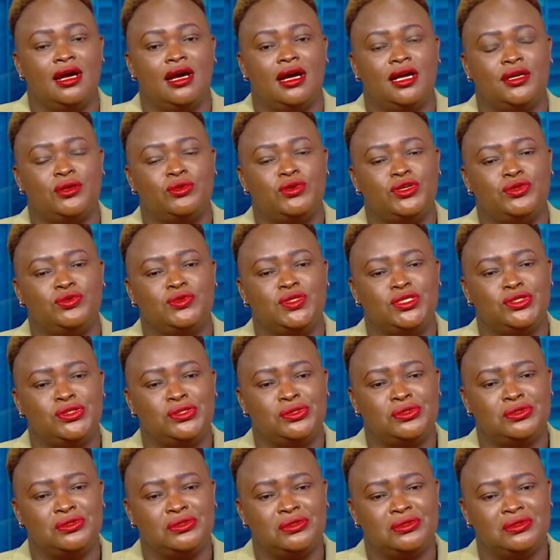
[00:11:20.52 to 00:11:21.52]
And what we
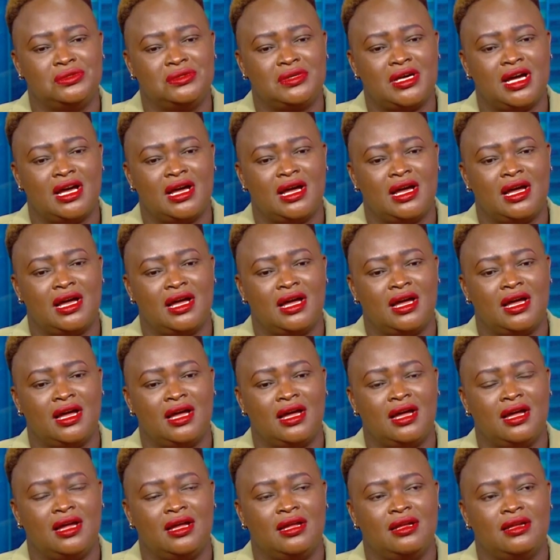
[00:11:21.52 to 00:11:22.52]
do,
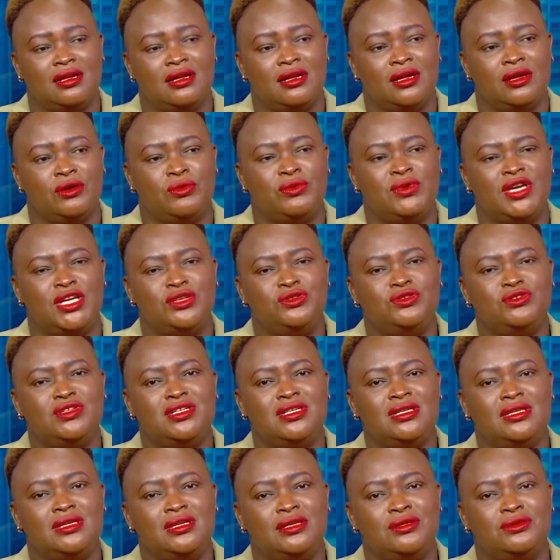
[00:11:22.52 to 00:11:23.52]
we are
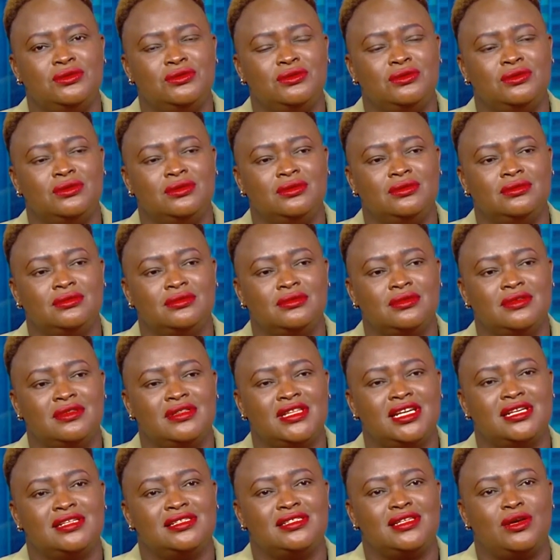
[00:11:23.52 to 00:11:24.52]
doing, you know,
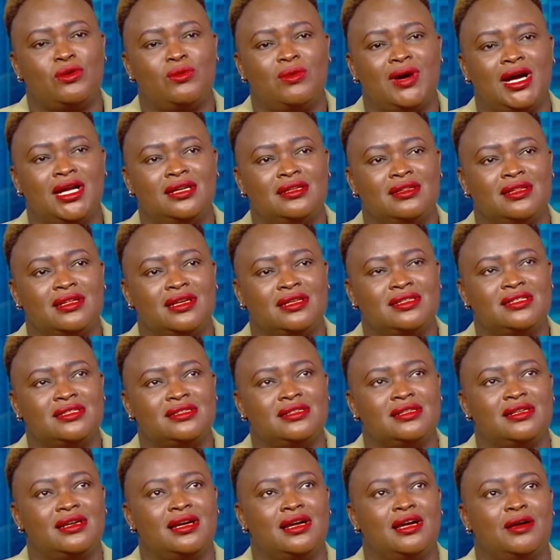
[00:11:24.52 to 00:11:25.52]
there is a word
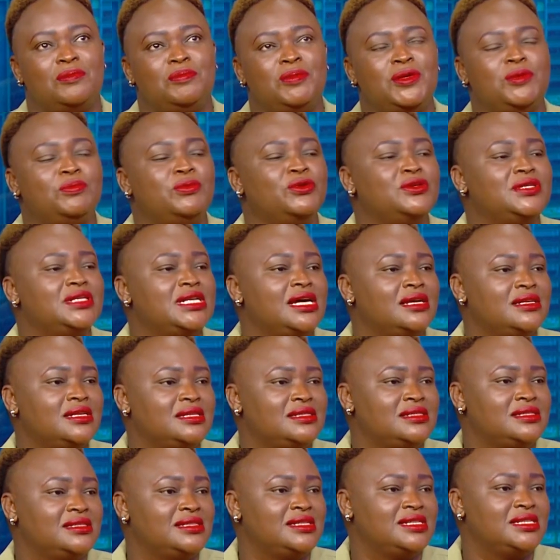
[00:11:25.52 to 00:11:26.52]
that people
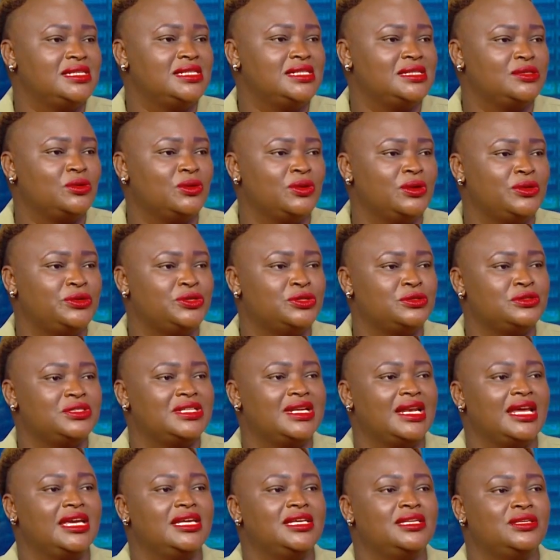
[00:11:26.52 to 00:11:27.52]
doesn't or don't
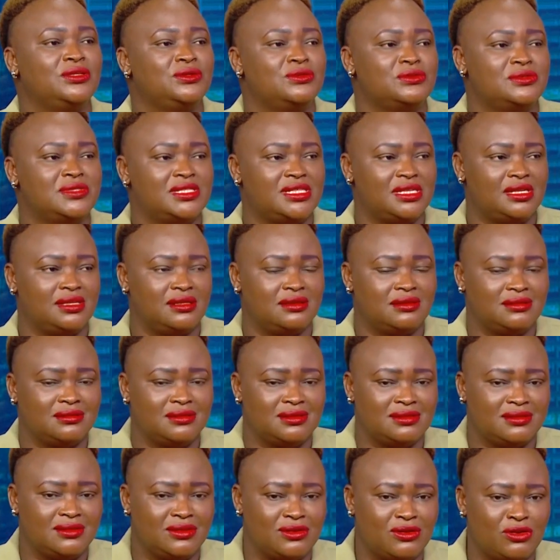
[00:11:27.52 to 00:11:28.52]
like using,
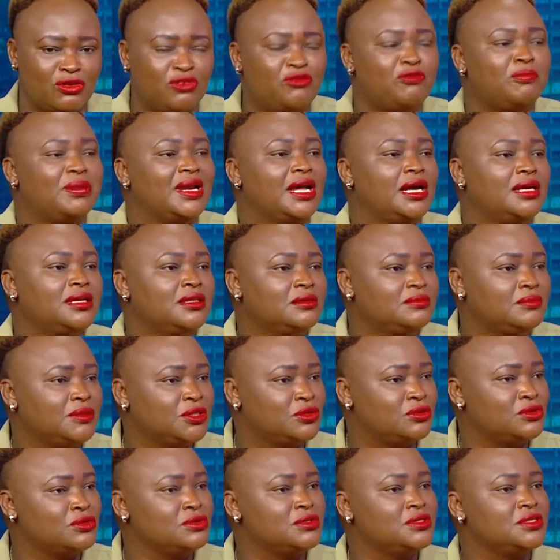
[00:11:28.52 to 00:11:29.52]
off plan,
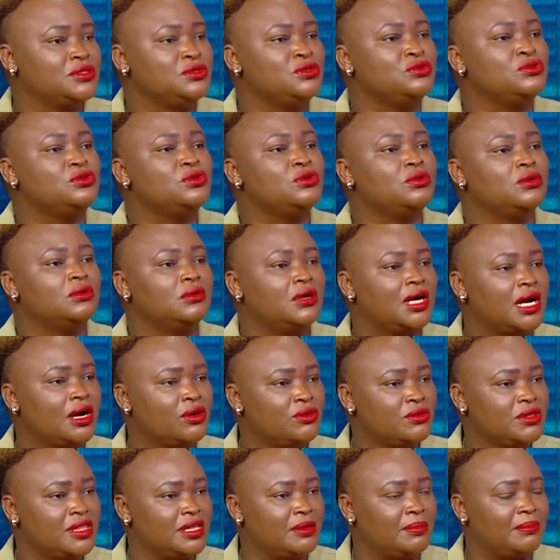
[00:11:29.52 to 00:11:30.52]
because you know
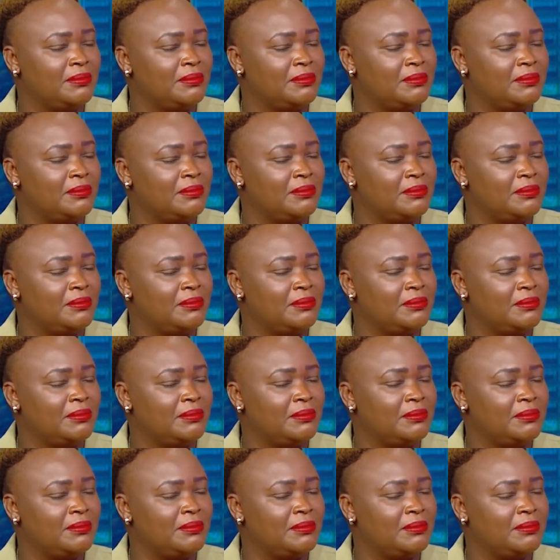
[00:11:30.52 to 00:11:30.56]
how the